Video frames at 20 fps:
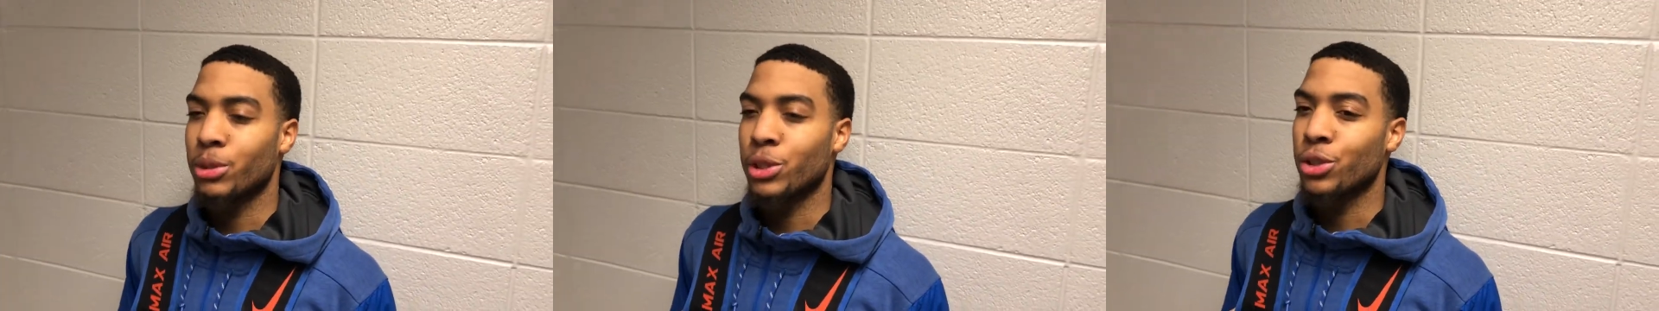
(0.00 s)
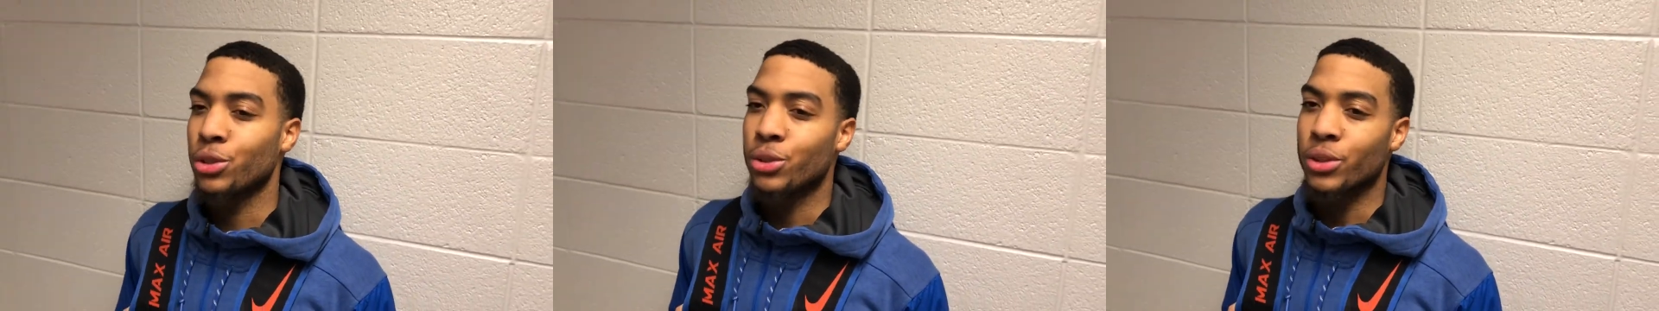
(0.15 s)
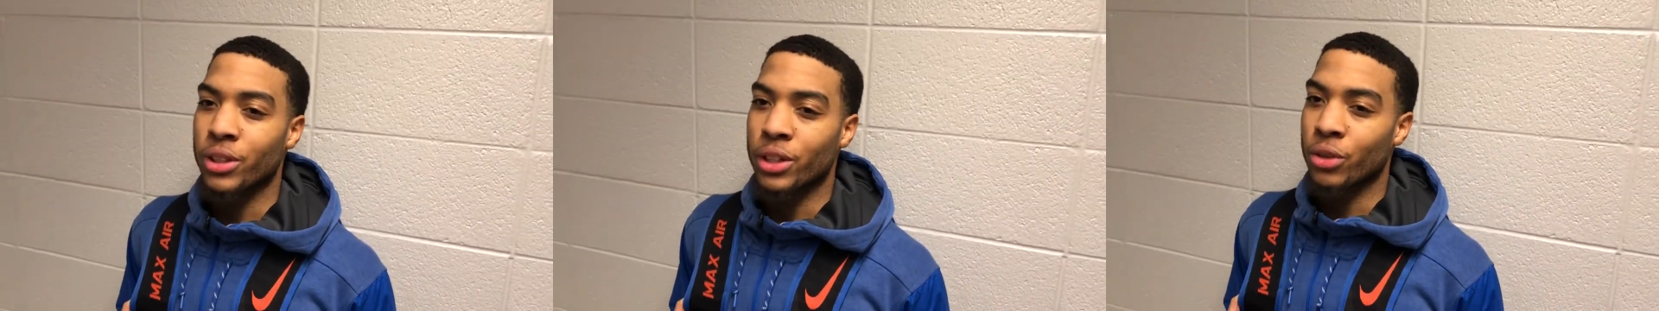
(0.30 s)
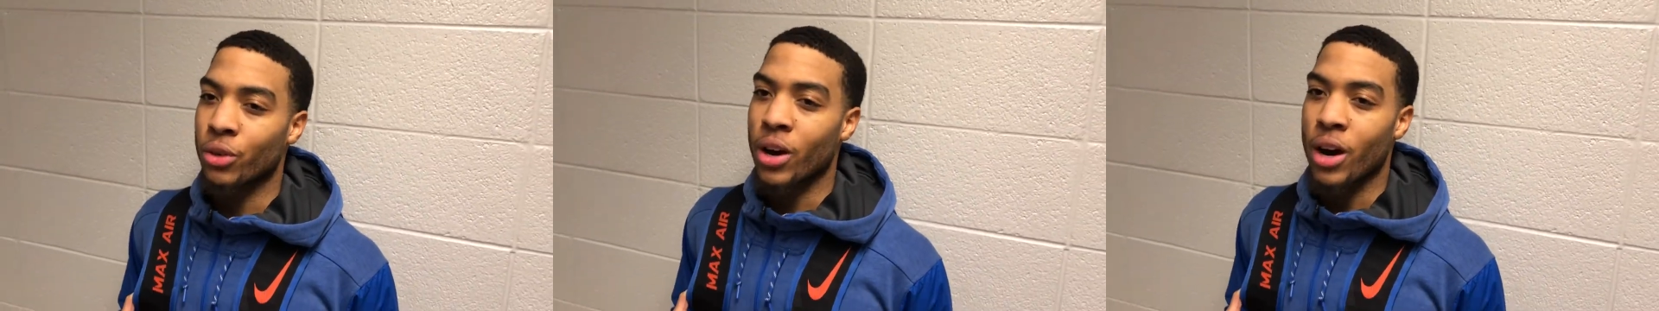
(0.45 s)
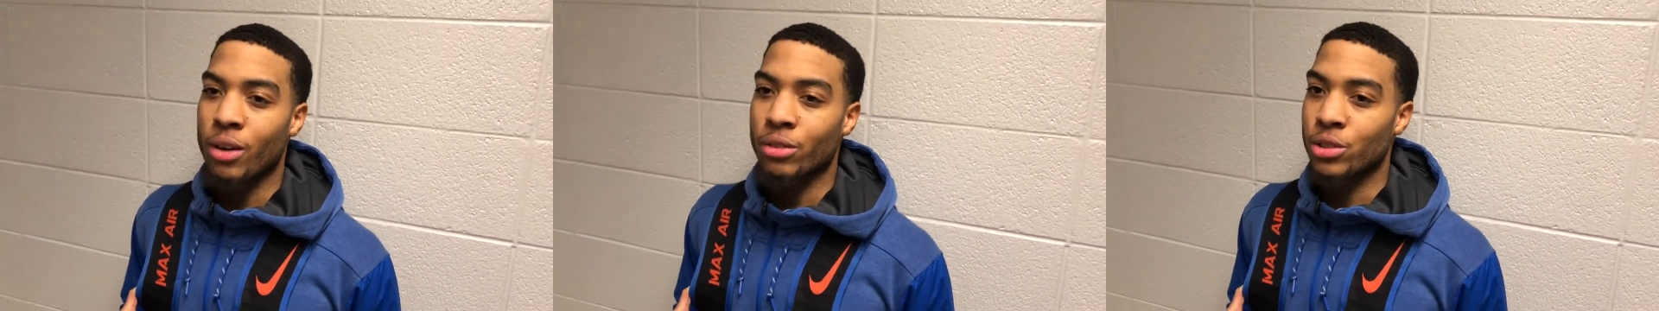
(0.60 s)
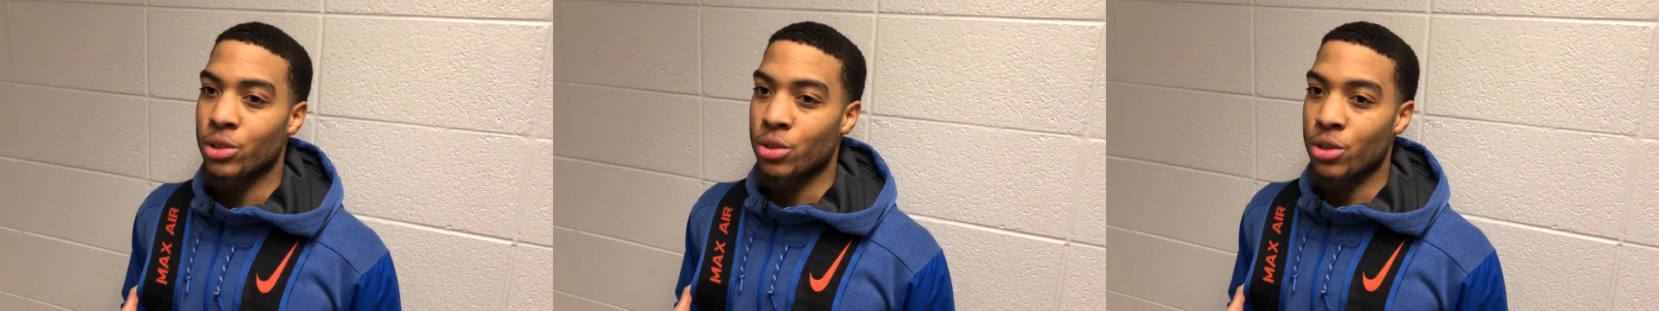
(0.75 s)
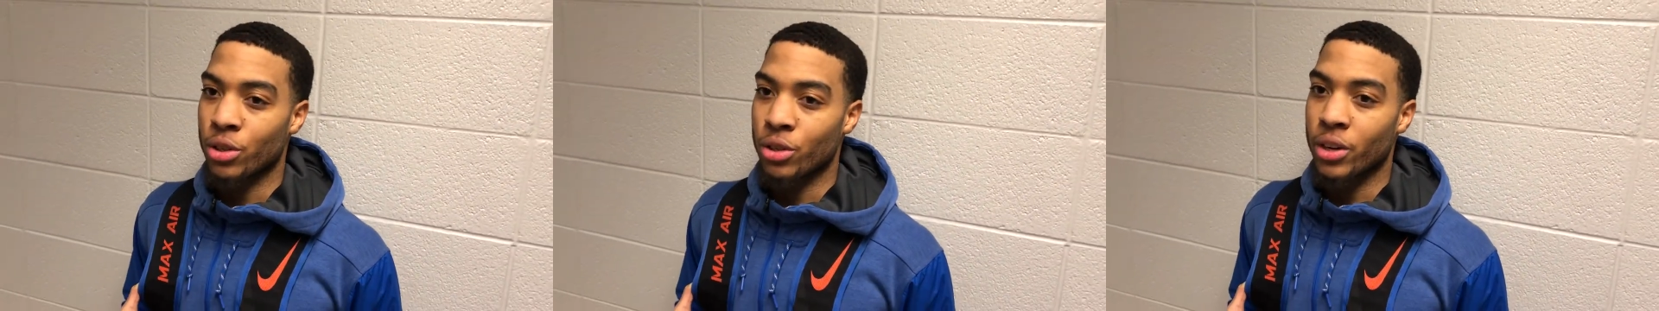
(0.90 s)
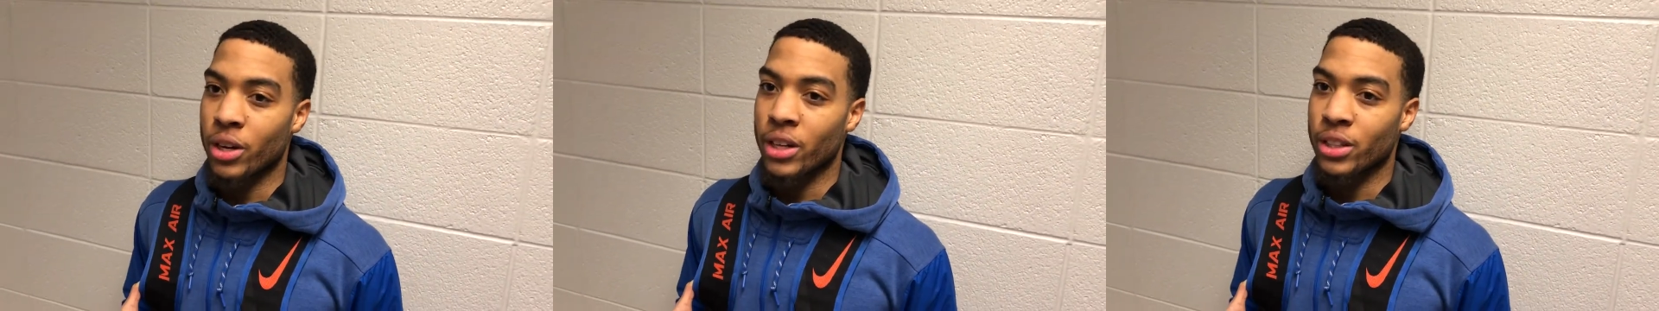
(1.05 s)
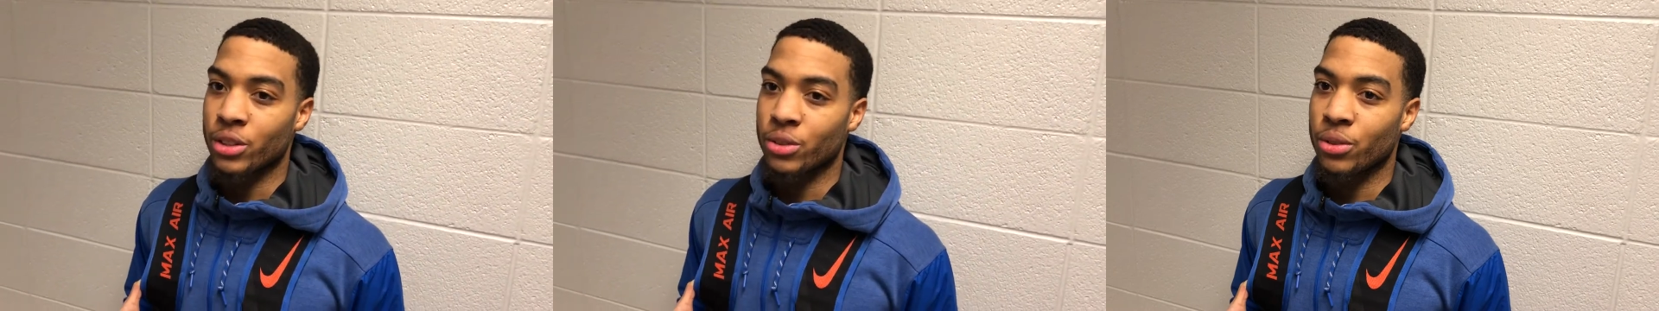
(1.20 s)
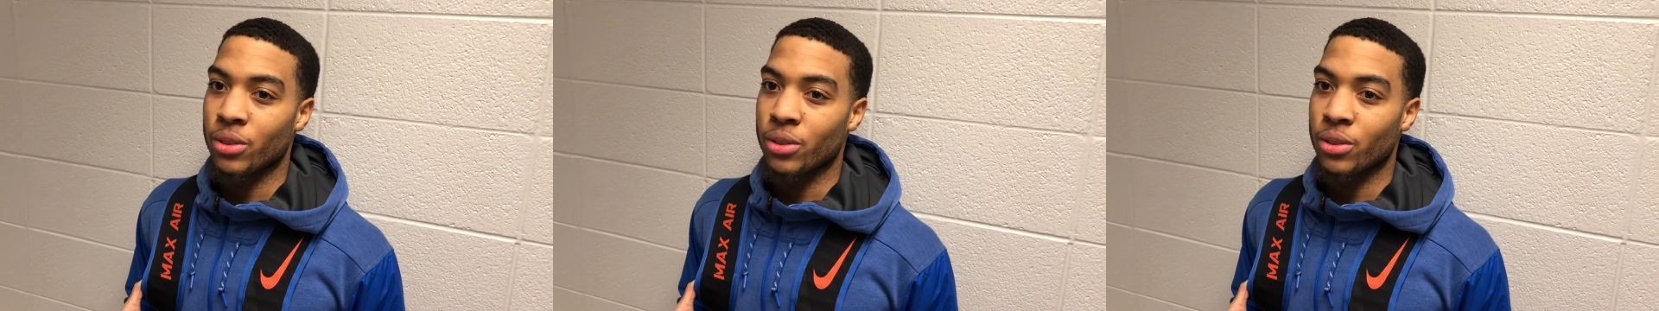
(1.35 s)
2 and the crowd was going crazy.